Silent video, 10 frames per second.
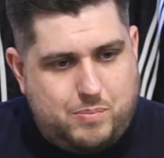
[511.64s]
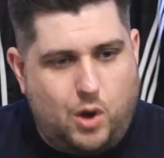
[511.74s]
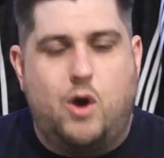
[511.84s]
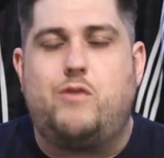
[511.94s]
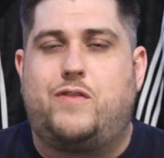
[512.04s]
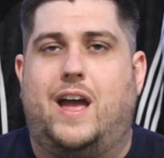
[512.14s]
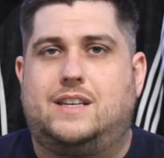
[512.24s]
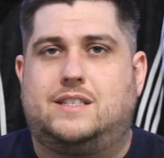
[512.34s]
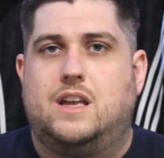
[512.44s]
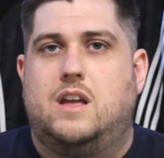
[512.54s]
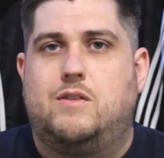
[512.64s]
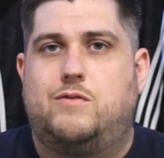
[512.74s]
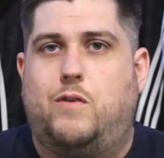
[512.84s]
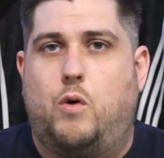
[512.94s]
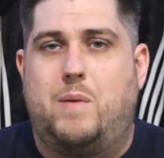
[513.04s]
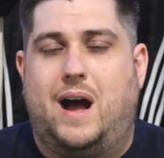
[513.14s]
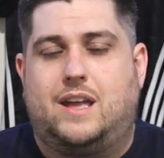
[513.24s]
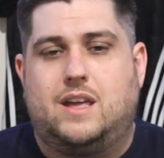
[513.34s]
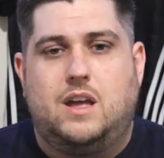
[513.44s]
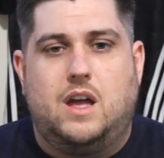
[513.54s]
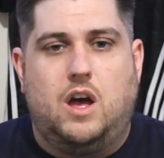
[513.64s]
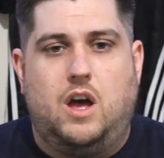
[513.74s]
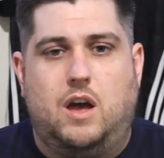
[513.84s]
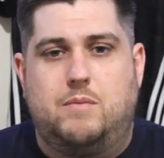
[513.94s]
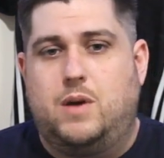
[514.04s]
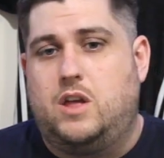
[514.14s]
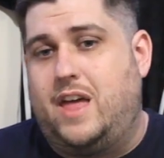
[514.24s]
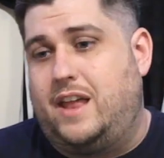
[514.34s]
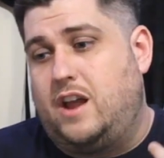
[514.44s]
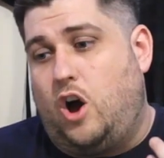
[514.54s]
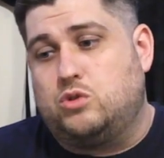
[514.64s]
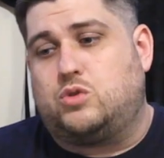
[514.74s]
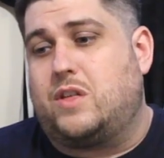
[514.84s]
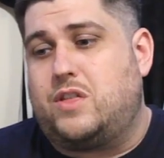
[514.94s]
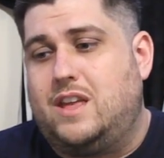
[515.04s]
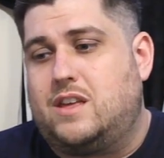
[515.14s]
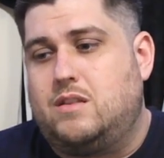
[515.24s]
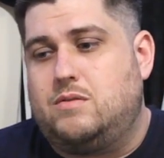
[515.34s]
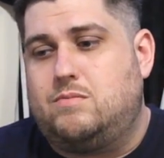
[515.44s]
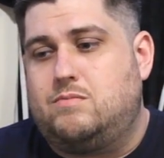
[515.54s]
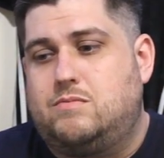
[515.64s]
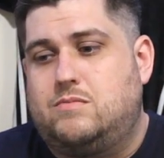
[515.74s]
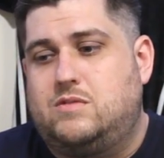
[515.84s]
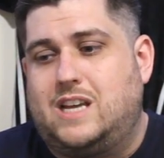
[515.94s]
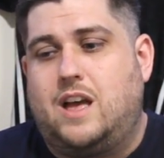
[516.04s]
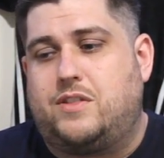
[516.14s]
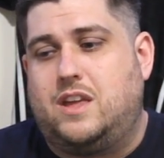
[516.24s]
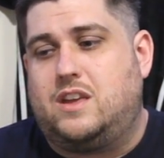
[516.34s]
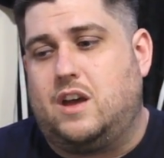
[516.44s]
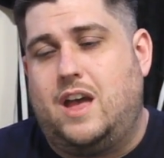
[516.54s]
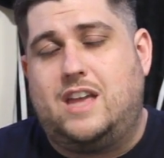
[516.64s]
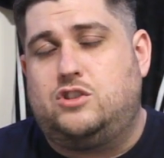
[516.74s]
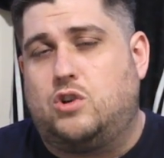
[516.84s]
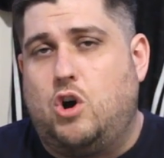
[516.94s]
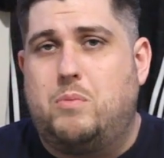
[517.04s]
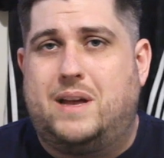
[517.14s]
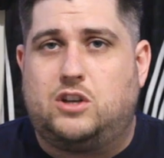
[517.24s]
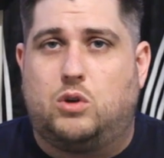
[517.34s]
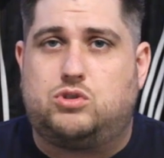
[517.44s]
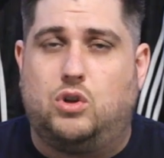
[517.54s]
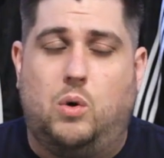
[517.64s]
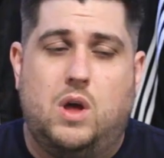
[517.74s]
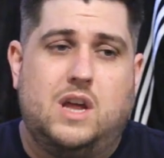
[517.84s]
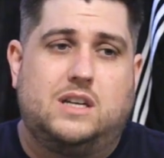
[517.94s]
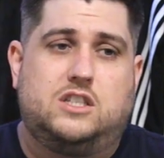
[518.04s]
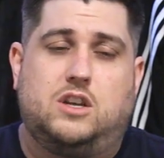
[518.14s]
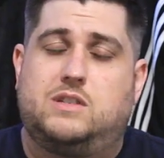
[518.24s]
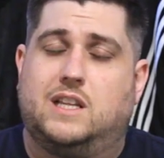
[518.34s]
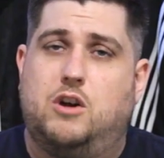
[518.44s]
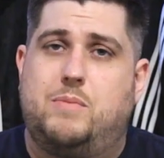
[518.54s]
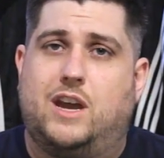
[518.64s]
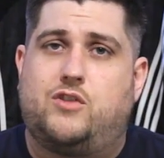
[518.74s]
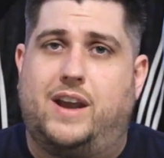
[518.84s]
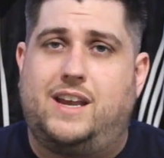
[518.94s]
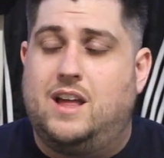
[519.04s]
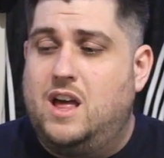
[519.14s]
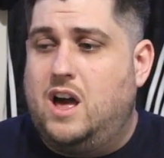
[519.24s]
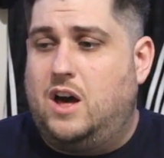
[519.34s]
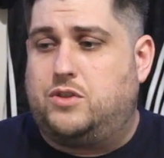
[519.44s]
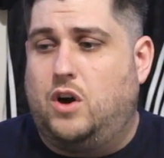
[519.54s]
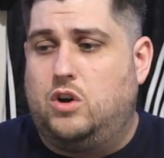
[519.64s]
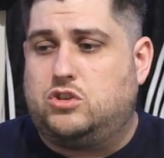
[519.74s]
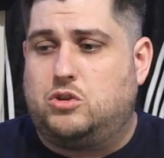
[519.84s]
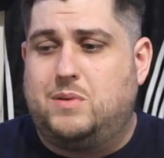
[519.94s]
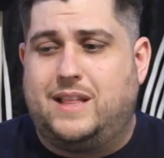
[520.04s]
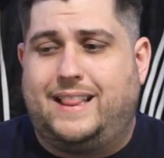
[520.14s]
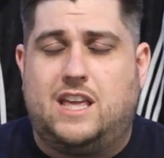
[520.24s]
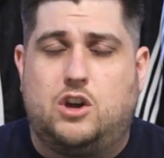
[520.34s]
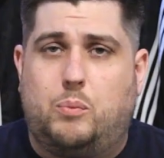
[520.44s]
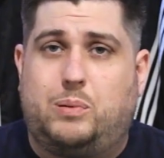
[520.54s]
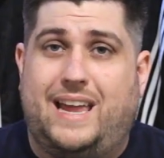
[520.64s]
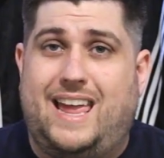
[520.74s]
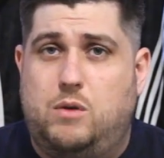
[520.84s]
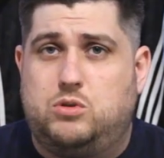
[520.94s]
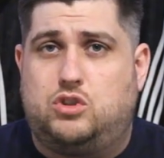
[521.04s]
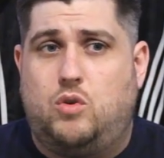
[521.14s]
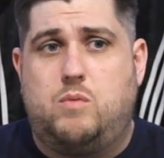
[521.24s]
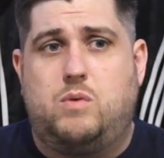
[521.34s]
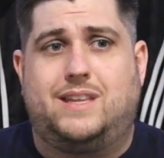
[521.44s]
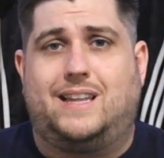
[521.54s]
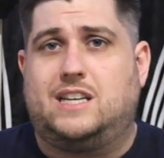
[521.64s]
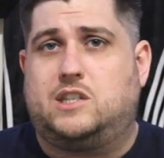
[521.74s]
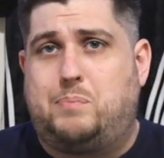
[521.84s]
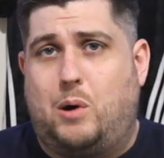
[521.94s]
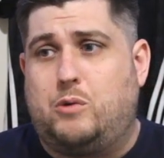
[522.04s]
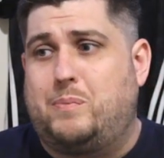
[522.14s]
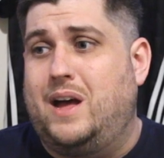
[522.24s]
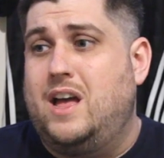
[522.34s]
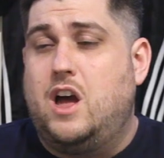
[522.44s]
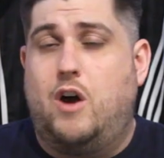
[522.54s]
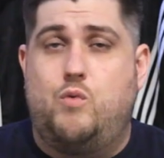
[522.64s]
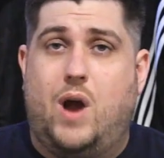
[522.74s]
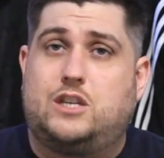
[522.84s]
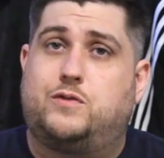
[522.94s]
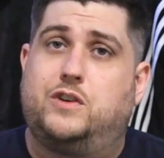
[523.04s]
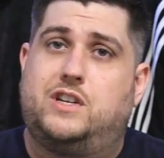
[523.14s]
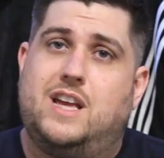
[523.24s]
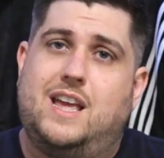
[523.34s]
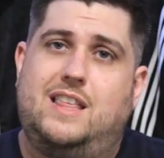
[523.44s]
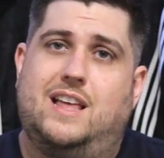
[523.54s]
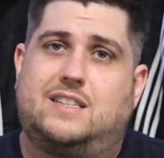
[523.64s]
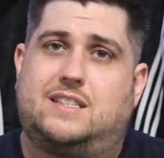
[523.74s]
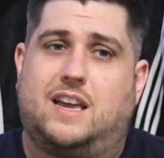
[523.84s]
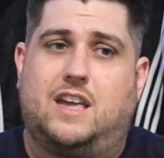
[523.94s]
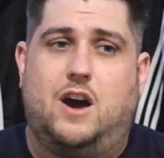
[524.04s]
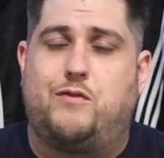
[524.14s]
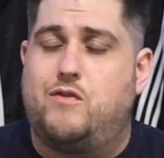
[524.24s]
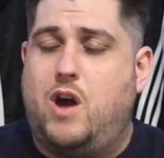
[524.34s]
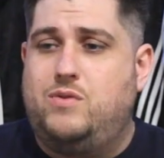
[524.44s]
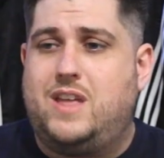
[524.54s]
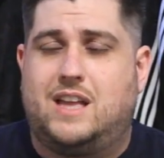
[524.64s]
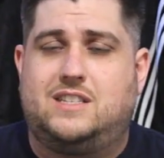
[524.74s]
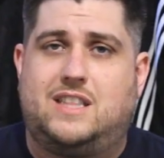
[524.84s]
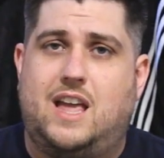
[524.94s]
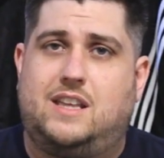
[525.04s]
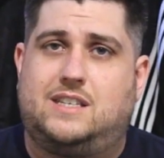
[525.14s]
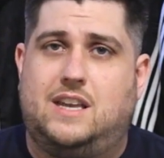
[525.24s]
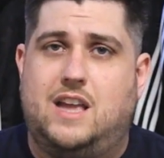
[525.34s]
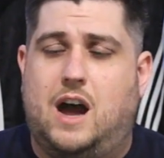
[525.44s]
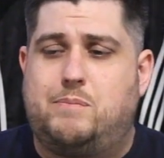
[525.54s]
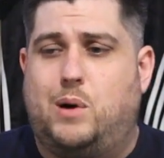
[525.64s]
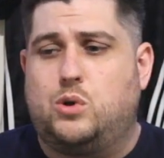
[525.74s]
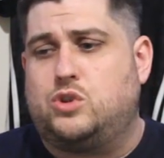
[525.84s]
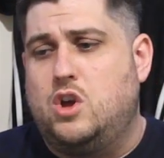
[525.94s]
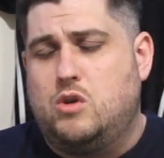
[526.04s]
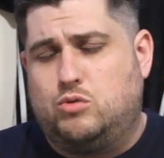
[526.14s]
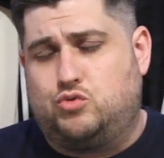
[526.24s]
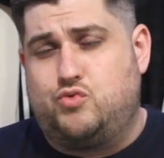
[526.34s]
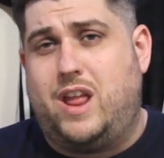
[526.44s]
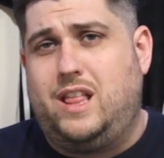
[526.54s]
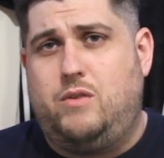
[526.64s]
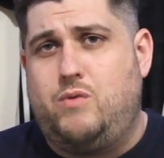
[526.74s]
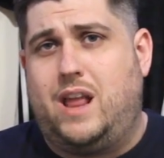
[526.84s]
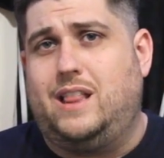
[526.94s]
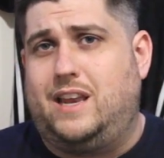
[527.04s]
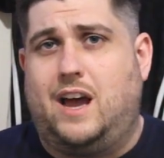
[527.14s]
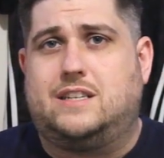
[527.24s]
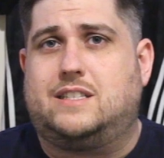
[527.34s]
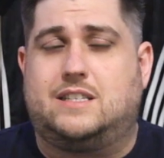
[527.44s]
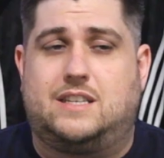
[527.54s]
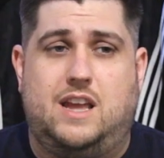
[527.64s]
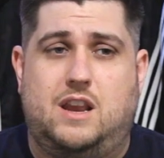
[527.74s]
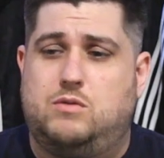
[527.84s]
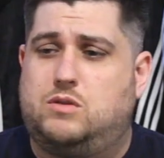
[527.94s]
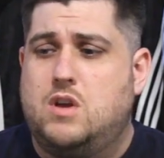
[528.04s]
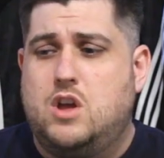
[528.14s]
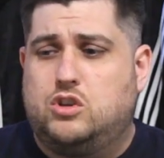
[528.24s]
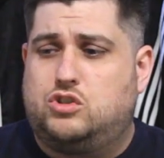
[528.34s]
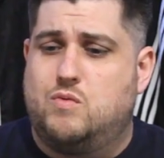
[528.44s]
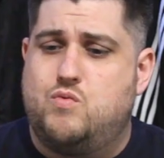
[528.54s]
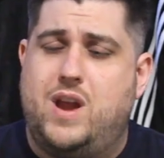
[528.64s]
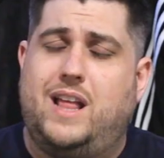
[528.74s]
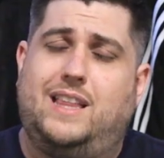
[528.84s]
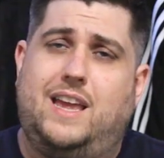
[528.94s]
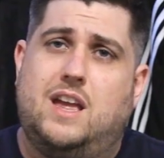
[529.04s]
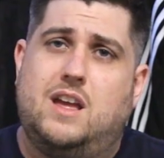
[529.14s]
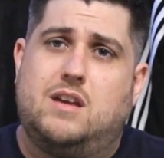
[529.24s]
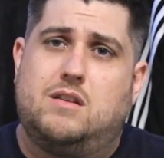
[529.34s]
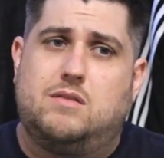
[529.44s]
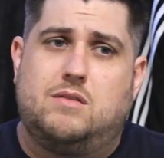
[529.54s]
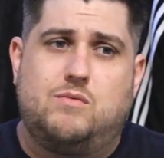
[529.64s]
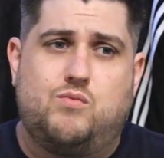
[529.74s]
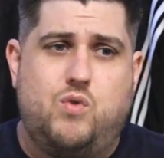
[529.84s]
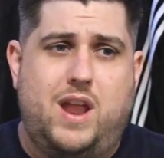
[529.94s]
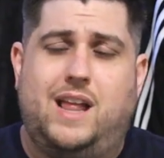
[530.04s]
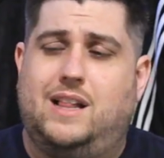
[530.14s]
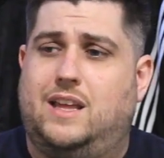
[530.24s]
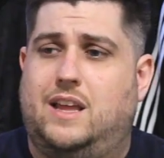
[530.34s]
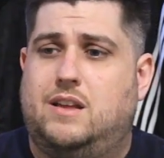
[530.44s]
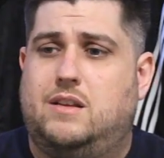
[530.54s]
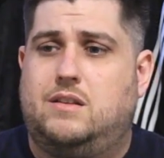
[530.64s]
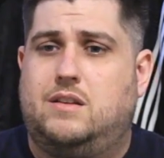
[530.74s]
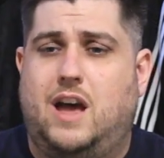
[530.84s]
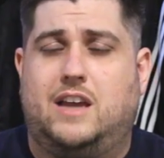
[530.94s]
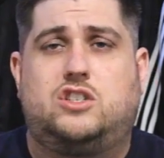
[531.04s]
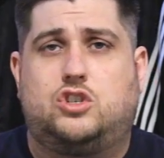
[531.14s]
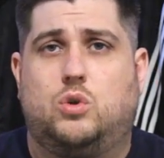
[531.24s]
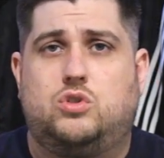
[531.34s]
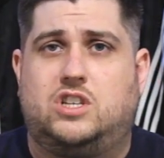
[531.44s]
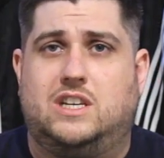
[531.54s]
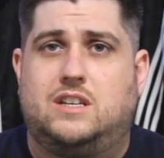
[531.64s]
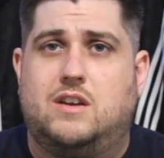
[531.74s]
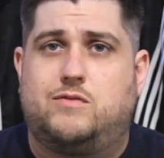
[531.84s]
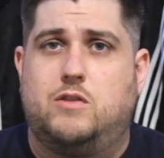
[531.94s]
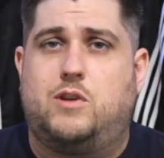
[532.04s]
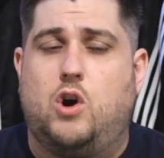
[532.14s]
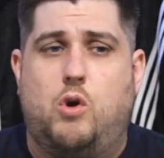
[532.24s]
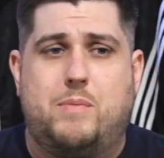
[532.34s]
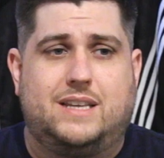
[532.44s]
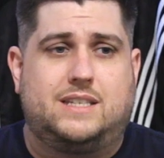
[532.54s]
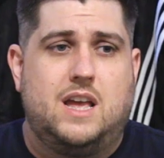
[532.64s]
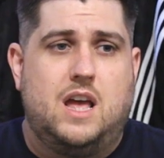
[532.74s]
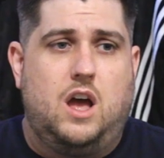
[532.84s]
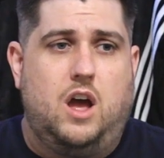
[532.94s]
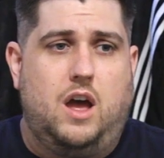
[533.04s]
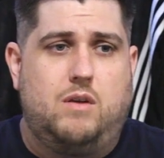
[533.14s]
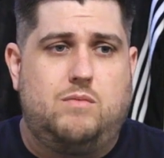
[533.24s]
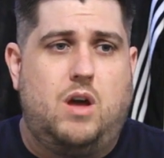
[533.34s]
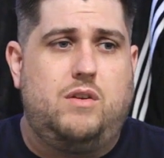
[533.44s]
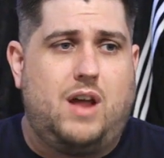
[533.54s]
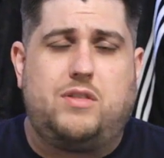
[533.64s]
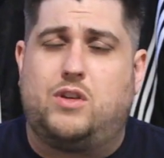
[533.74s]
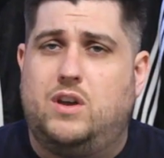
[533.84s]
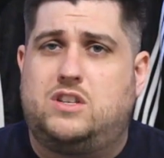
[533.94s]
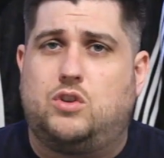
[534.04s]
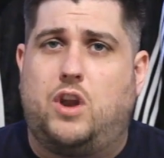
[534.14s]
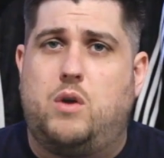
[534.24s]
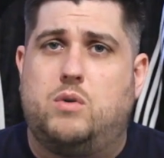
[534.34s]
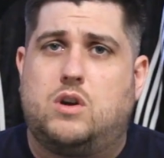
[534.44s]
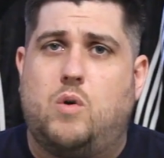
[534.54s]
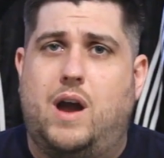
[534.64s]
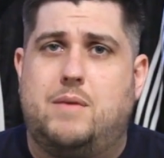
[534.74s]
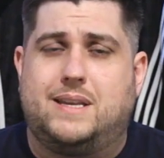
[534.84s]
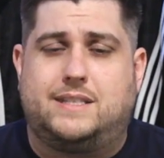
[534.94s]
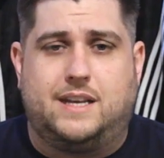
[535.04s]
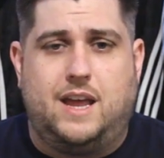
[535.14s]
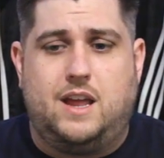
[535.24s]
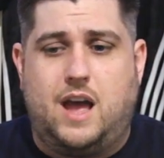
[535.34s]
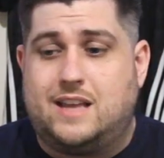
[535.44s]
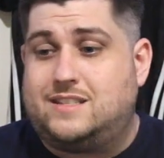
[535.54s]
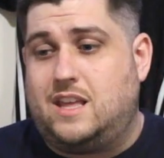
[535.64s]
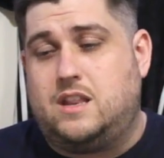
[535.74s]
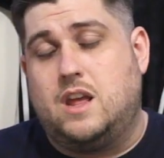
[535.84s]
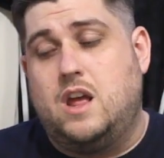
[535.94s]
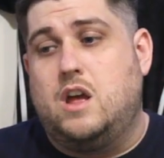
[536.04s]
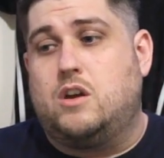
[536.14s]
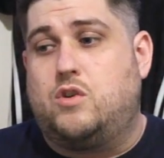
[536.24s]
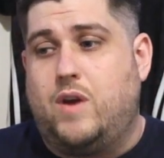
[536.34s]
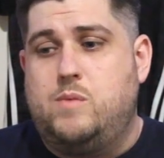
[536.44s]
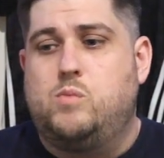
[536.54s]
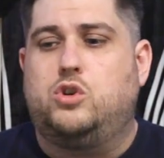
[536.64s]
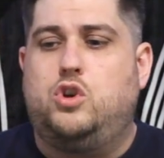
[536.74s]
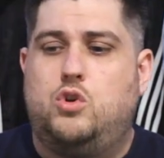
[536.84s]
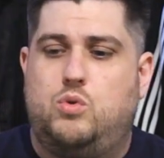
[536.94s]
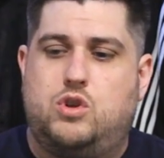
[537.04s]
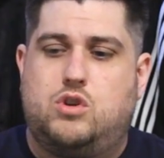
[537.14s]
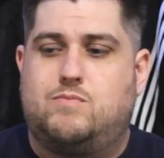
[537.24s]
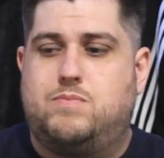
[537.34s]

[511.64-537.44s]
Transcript: perfect fullback. Um, and then also, I think, I think uh, Angel Gomes also deserves a little bit of credit. I thought some of the link-up play he was doing with the likes of Pogba and Rashford in that second half around the edge of the eighteen-yard box was really, really nice to see. And it was some really, really nice touches from Gomes. Uh, and I thought he stood out quite a bit today, as did Greenwood, who